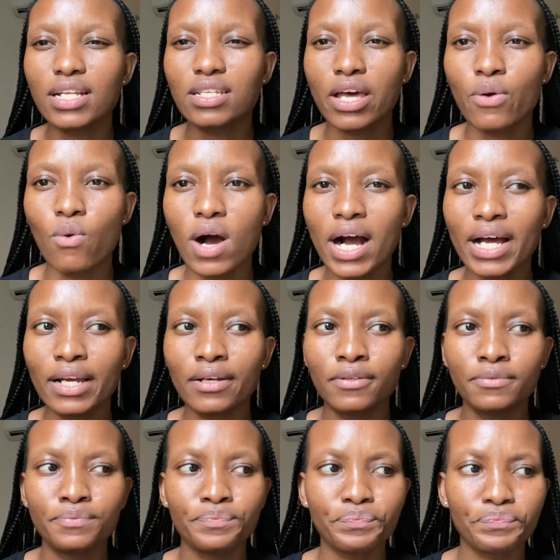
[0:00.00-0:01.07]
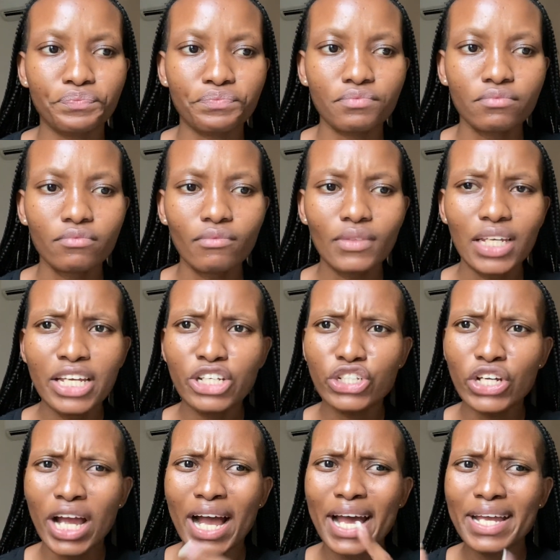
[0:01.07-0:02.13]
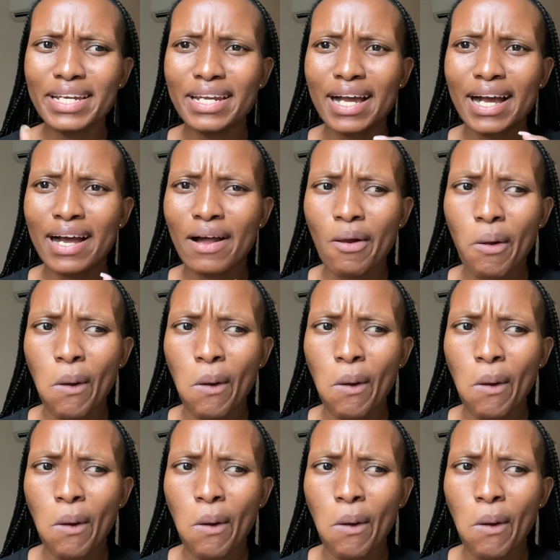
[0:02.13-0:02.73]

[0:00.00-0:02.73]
Taiwan, China,